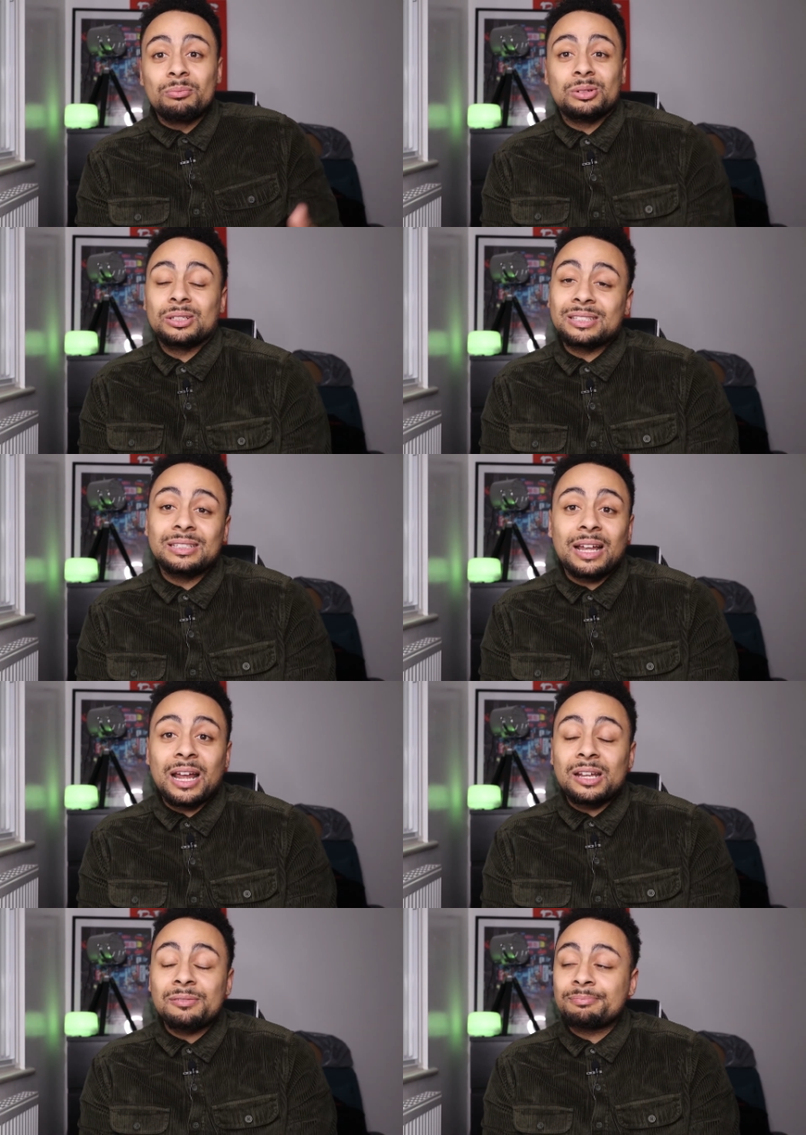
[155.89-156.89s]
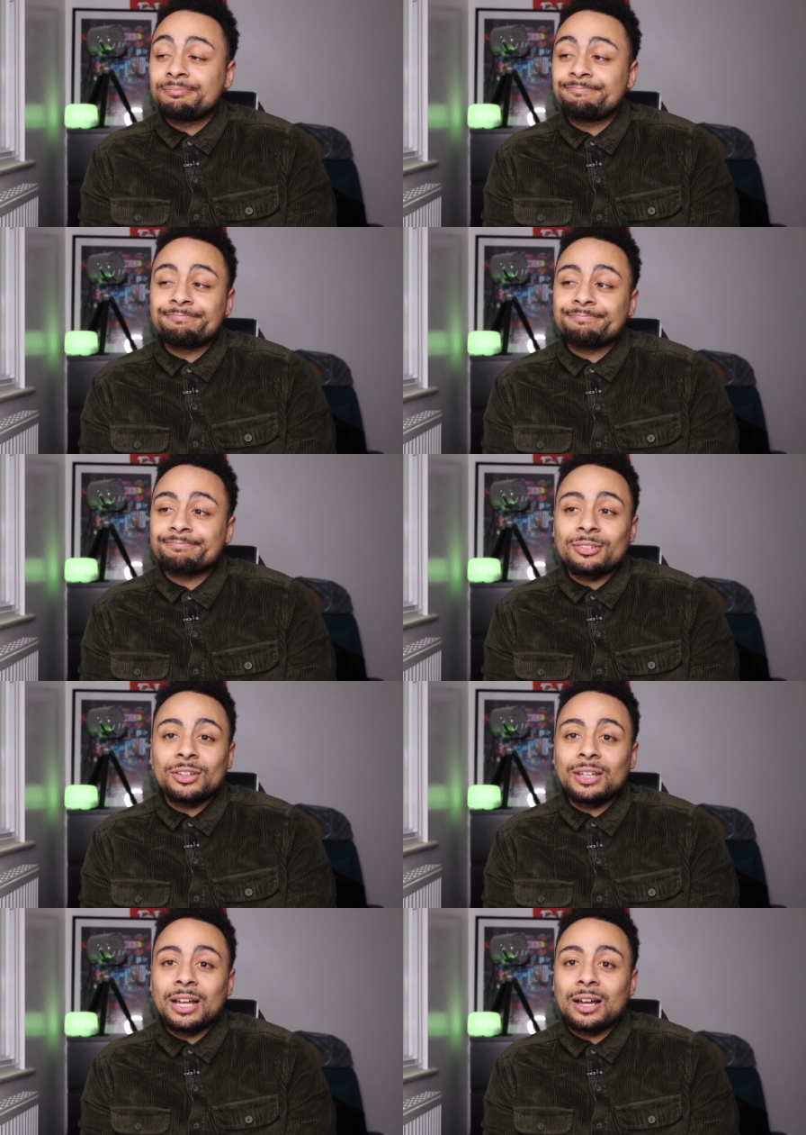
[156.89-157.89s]
but today,
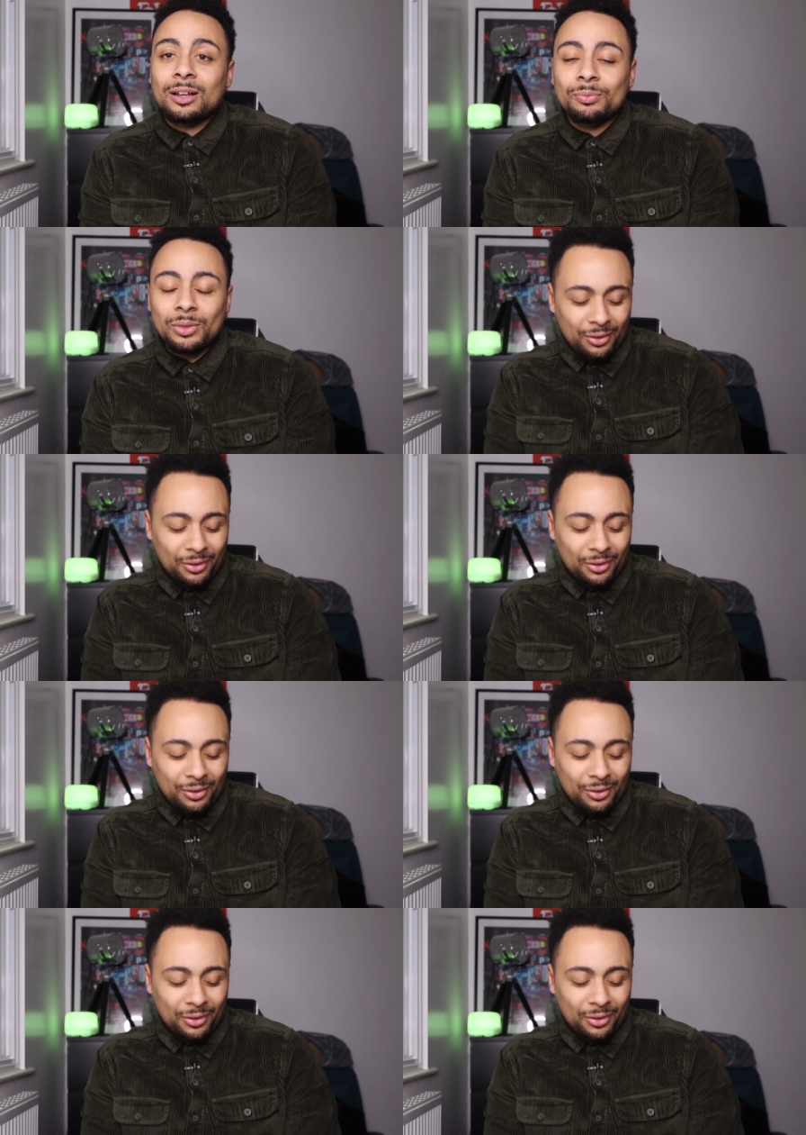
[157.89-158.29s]
nah.